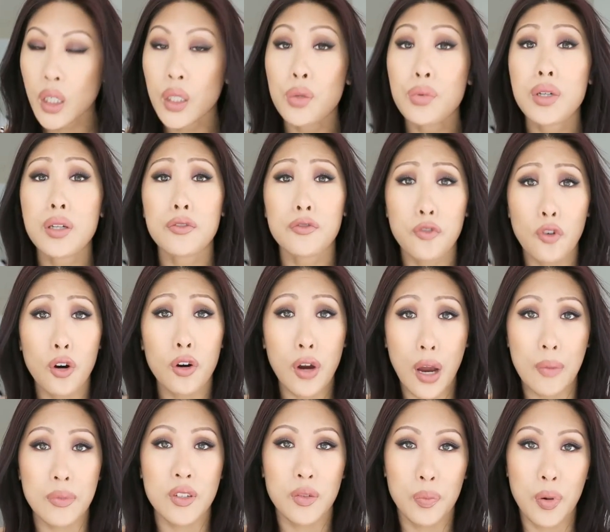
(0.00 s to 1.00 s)
You get four
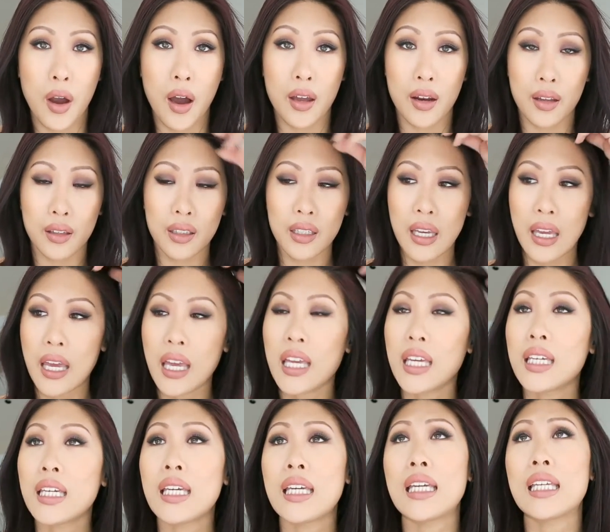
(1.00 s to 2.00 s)
grams of product
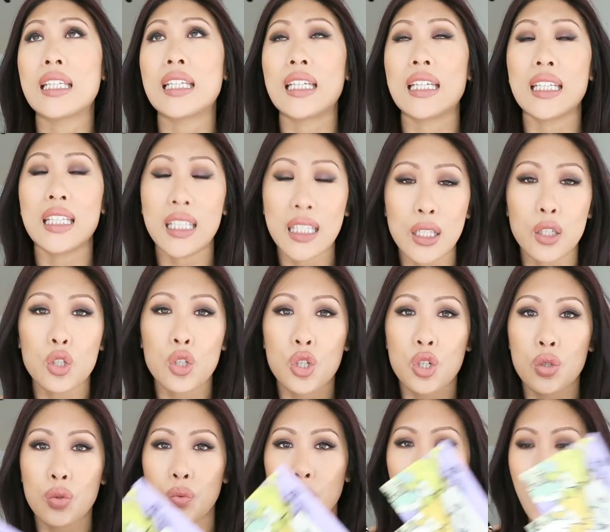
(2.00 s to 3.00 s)
in
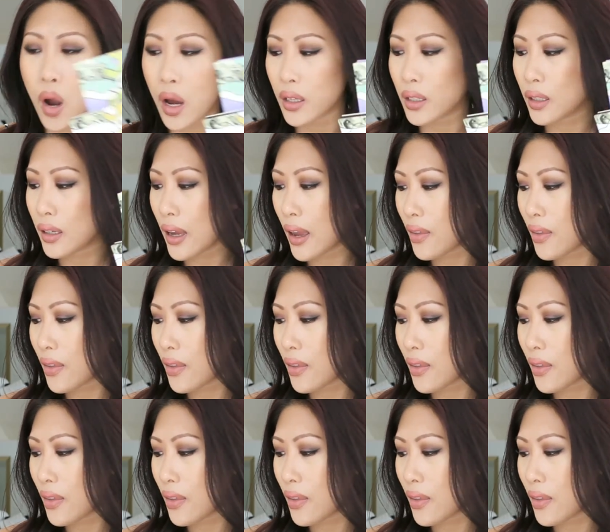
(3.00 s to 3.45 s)
each one.